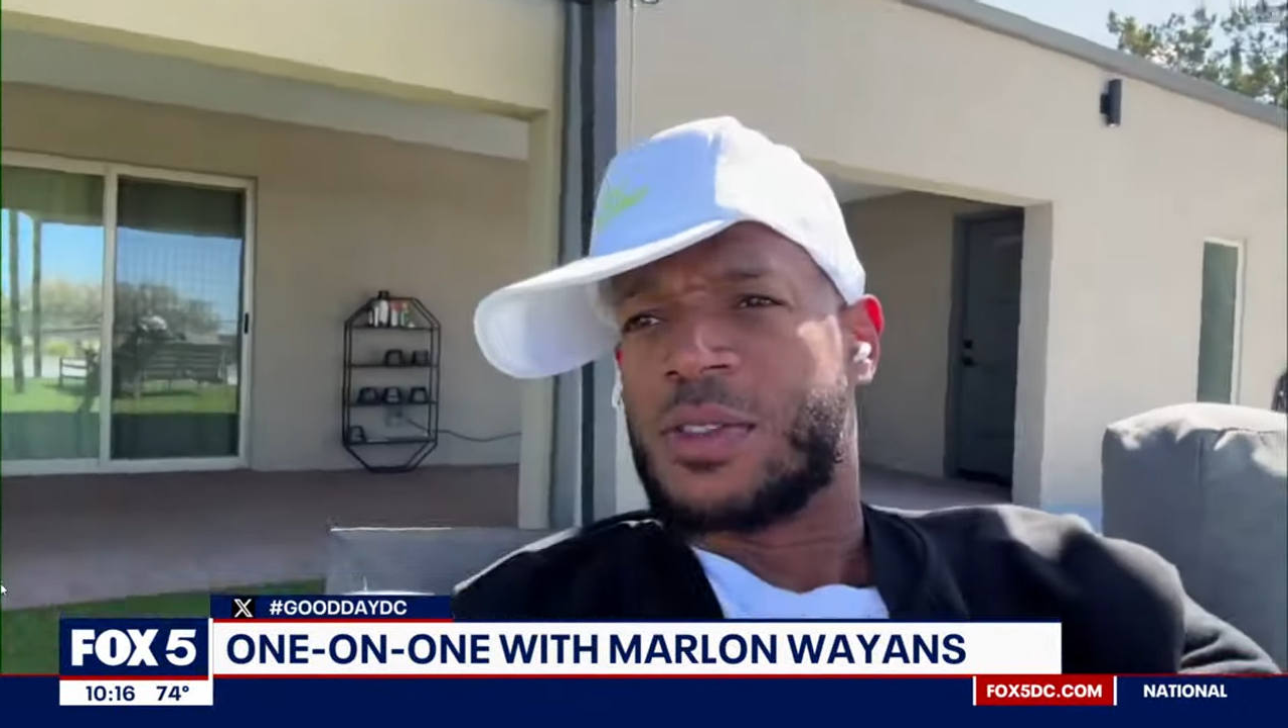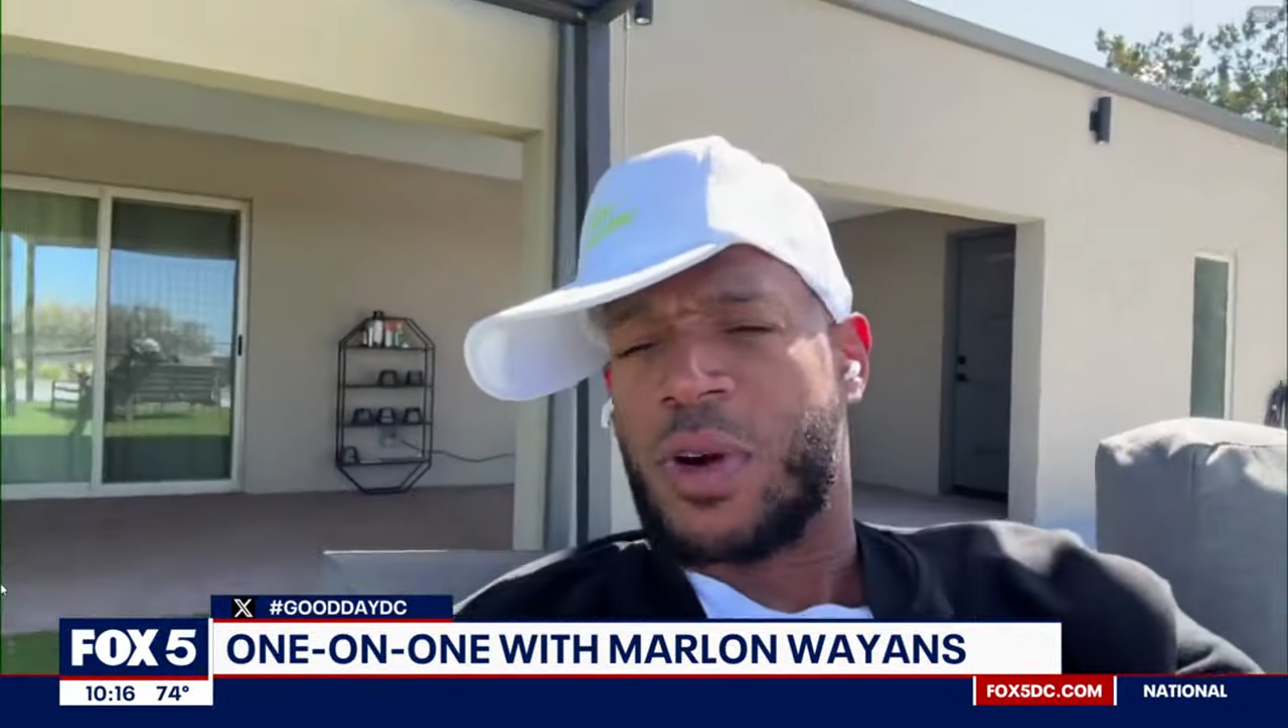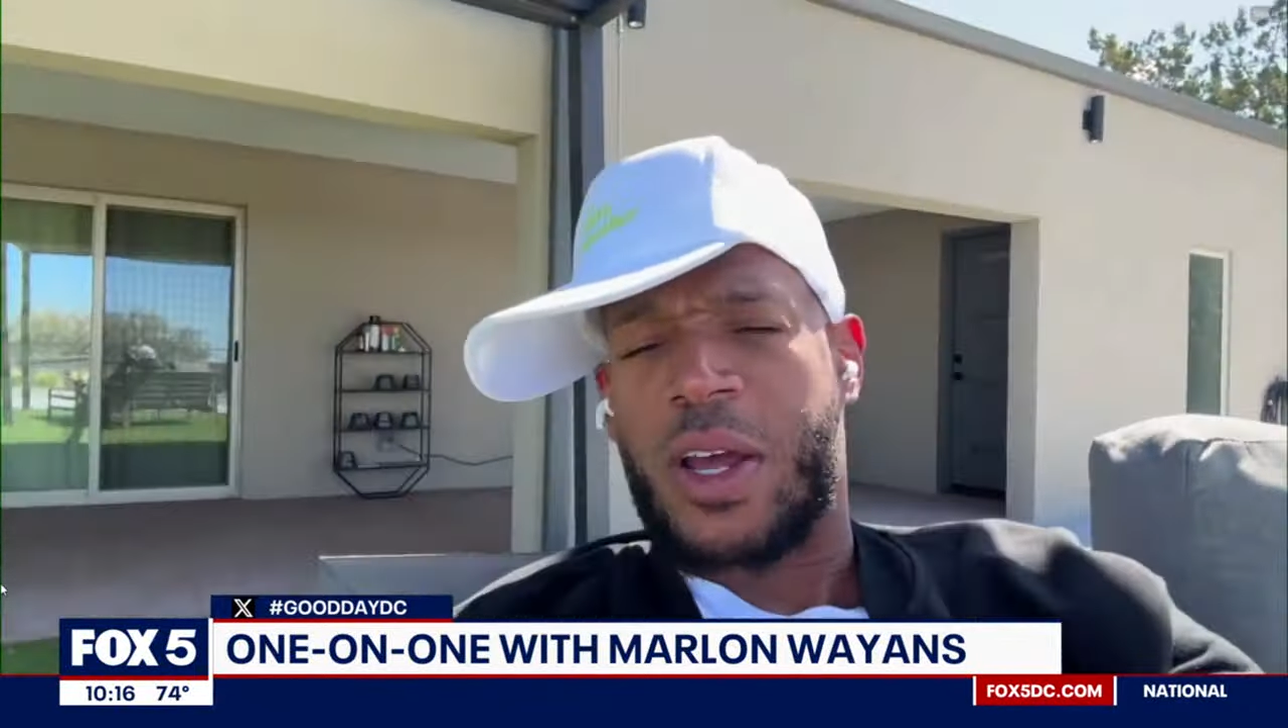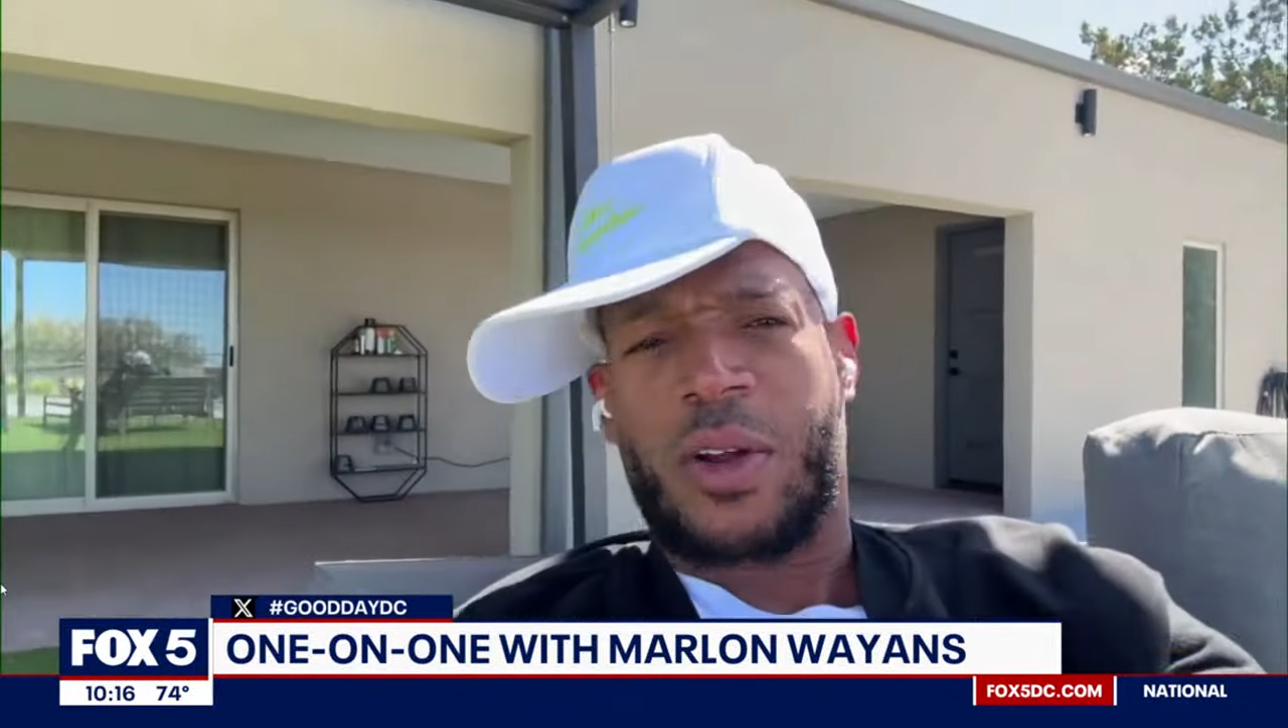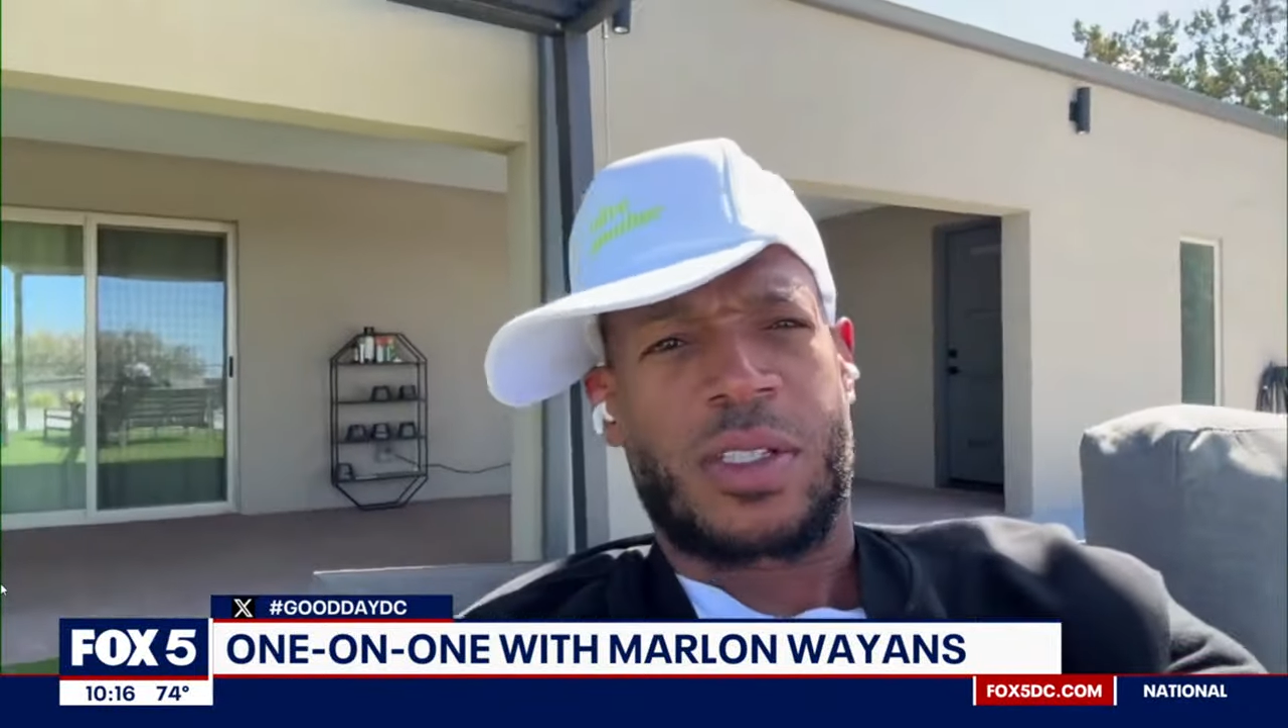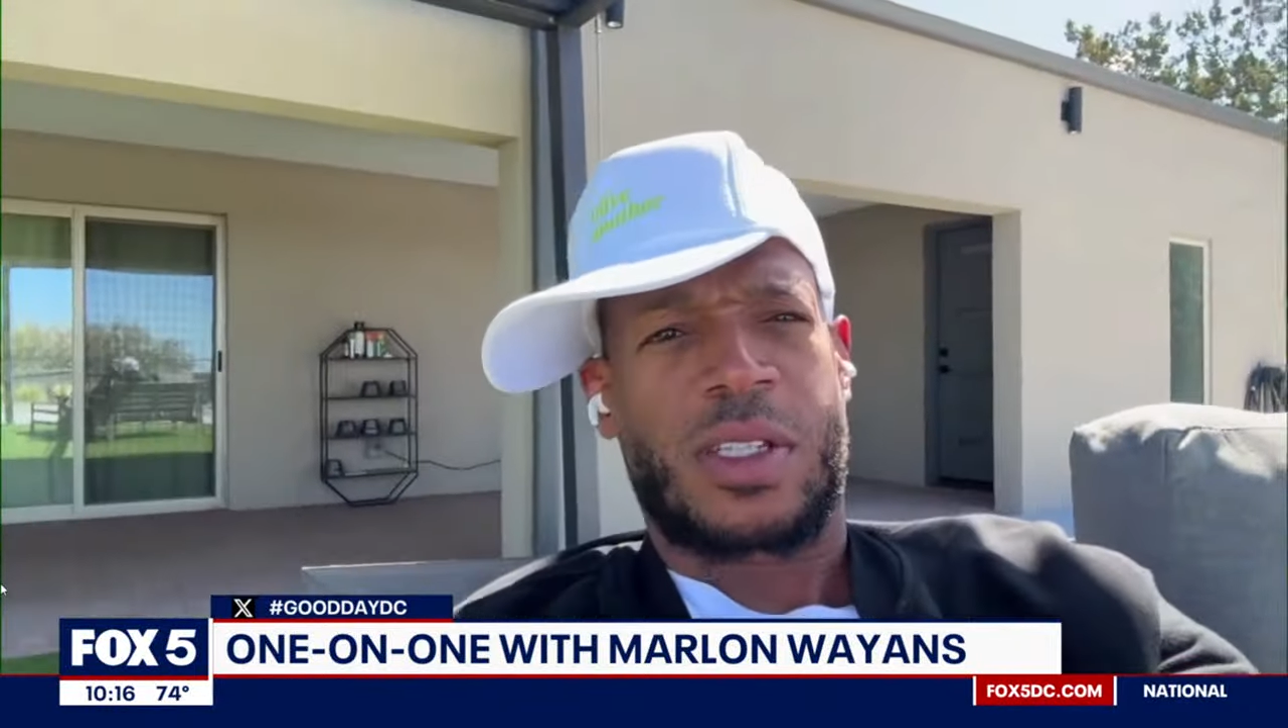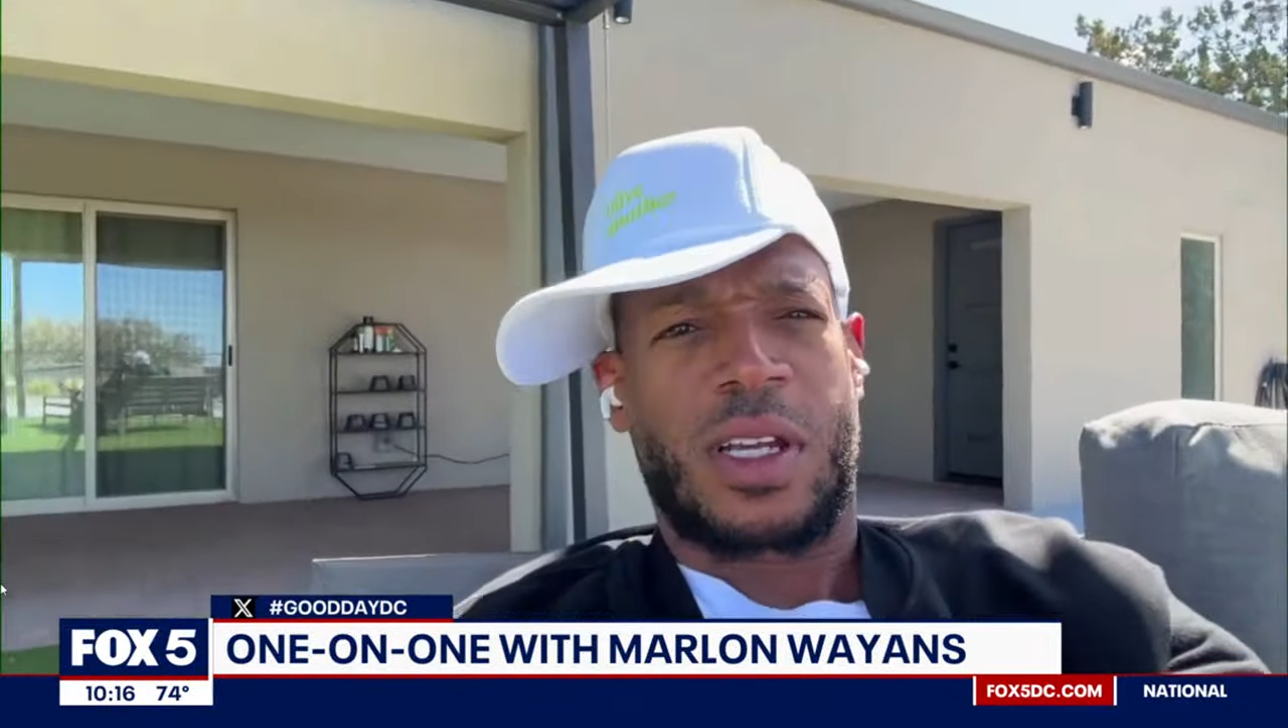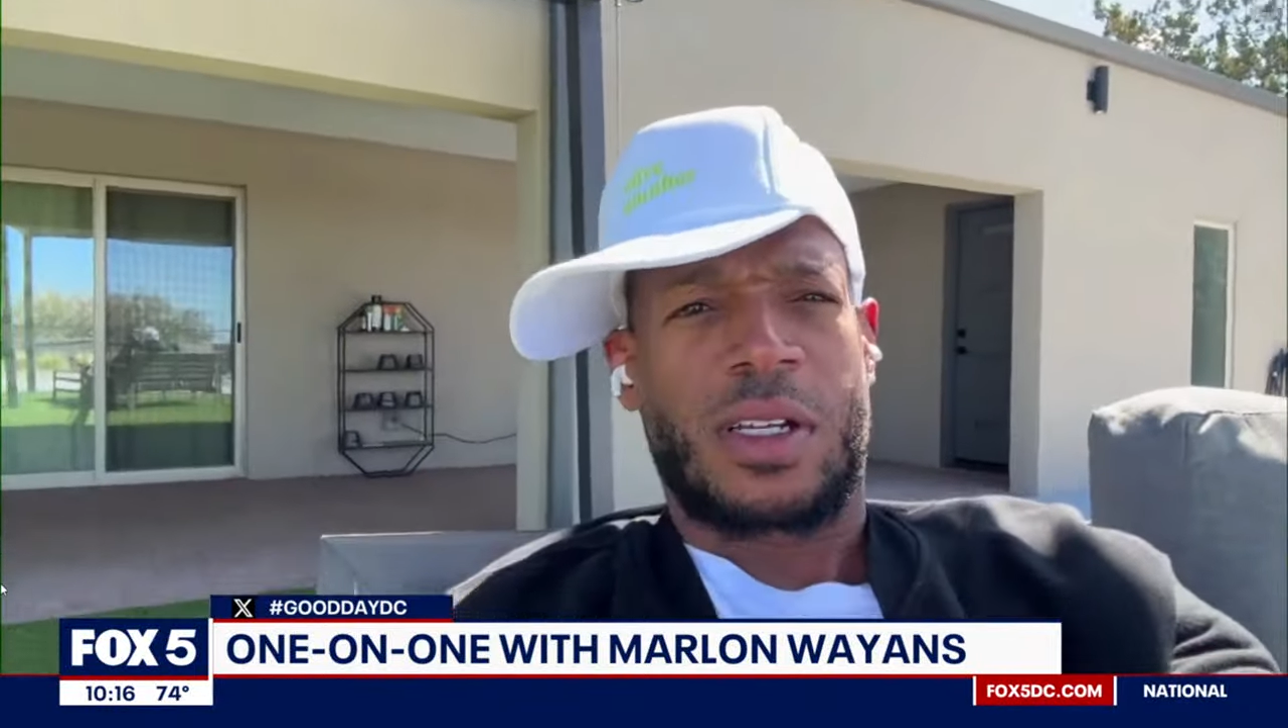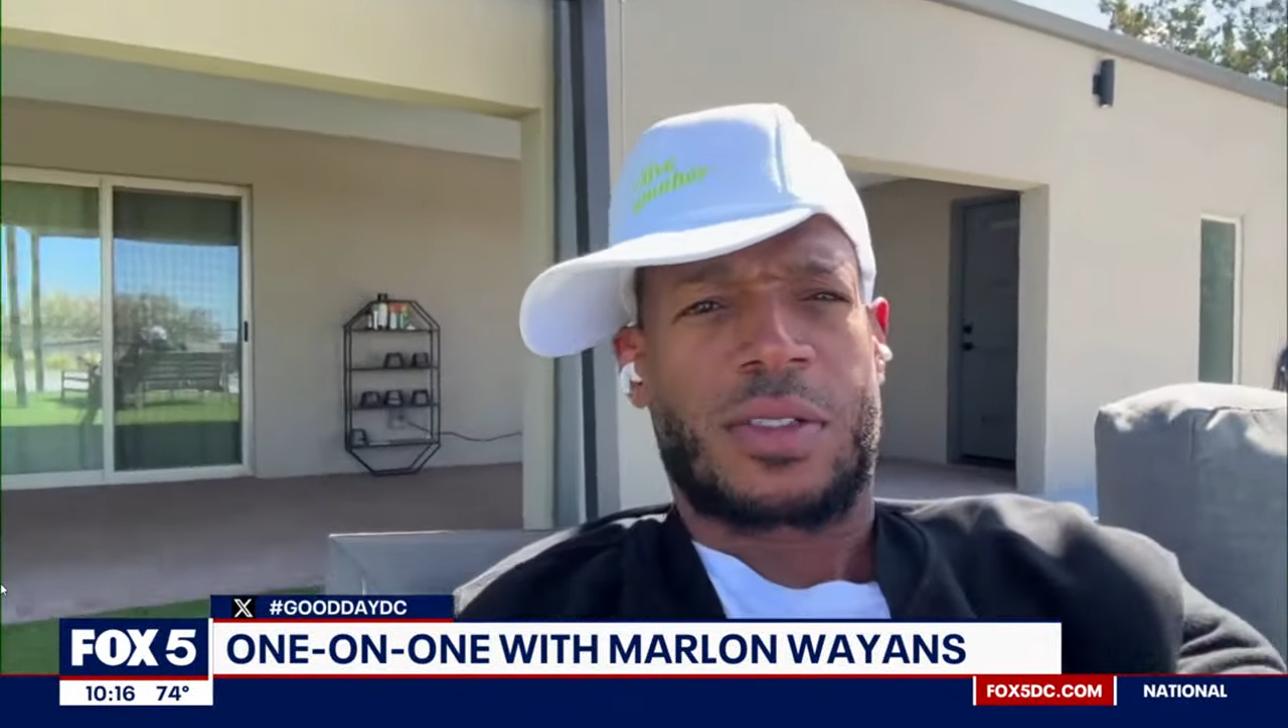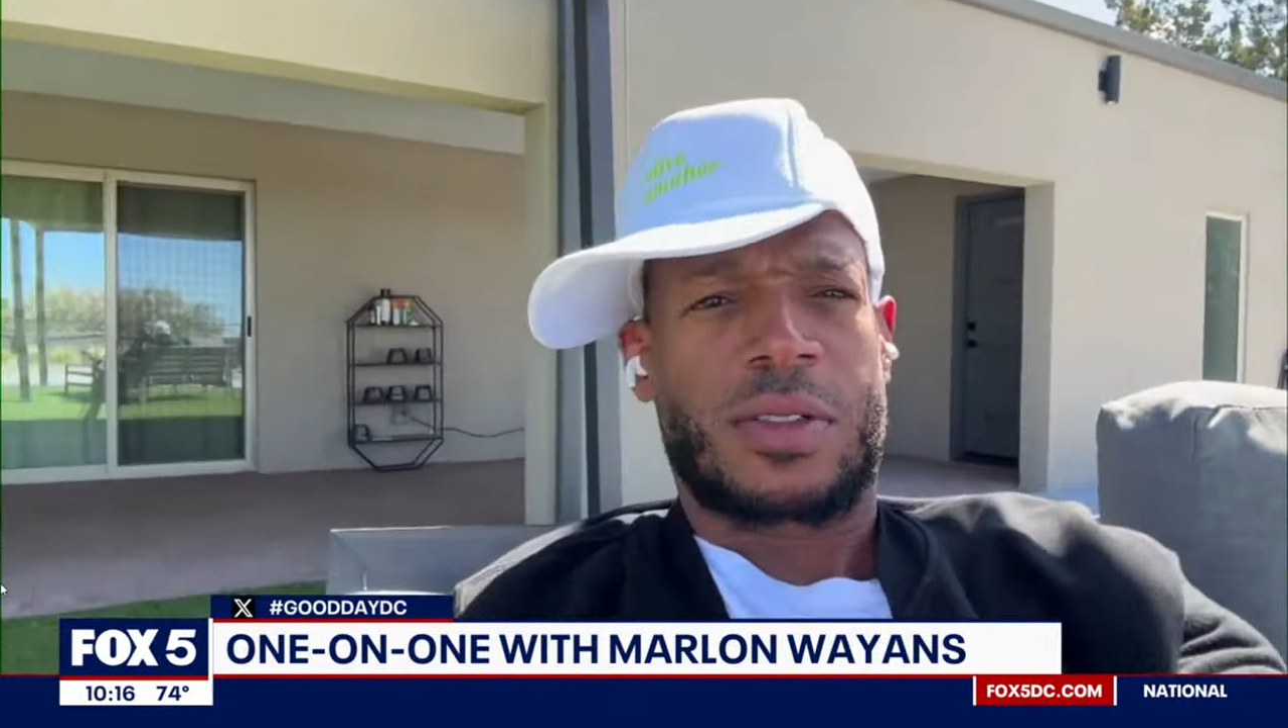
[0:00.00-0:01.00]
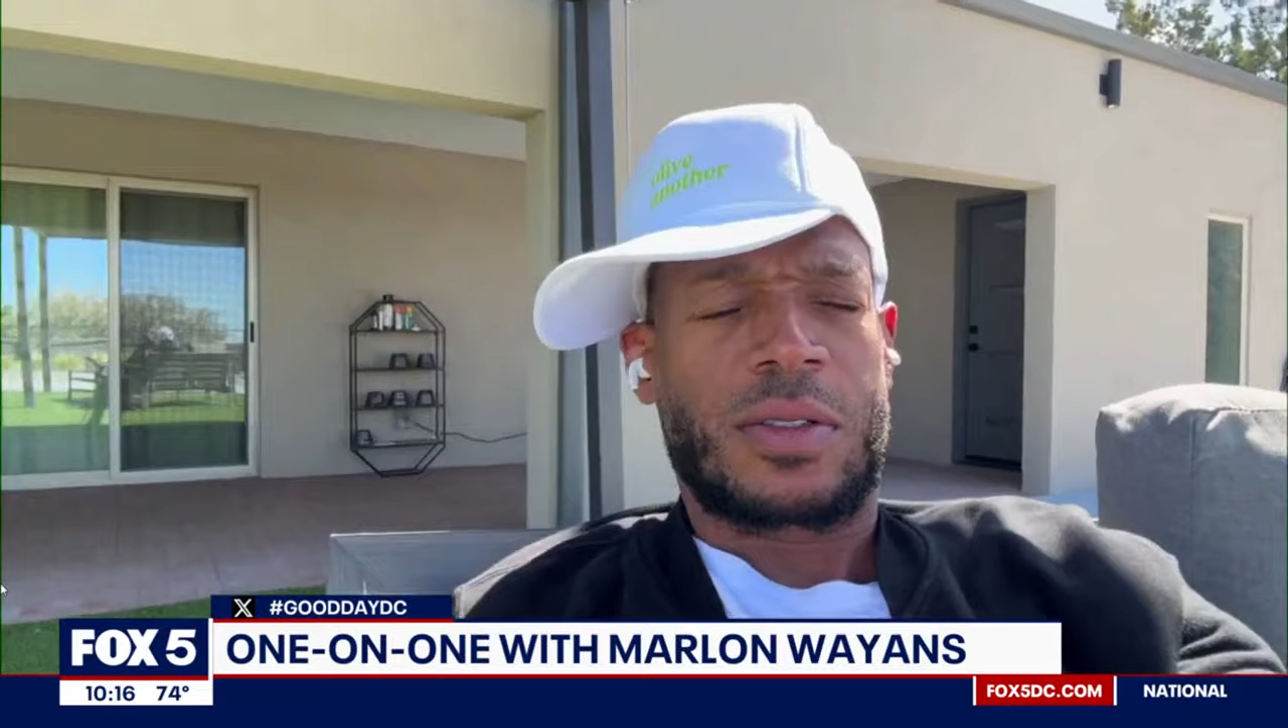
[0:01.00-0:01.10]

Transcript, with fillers: write on stage.